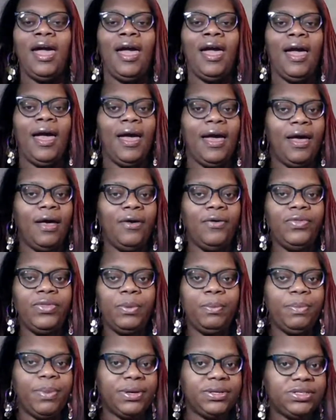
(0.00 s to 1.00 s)
how the
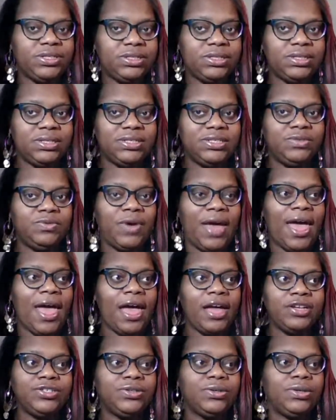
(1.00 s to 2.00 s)
budget is
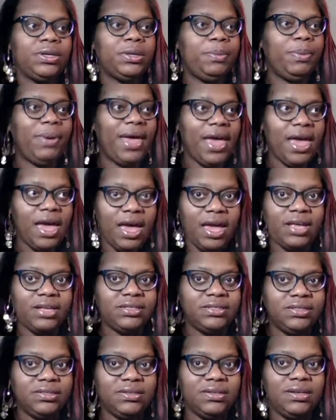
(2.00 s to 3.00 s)
actually
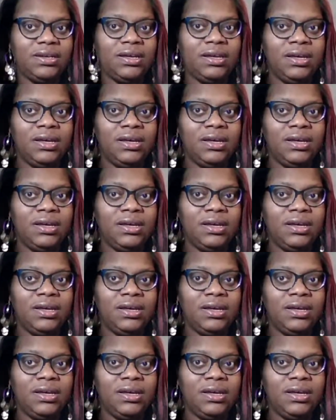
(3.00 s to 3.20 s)
passed,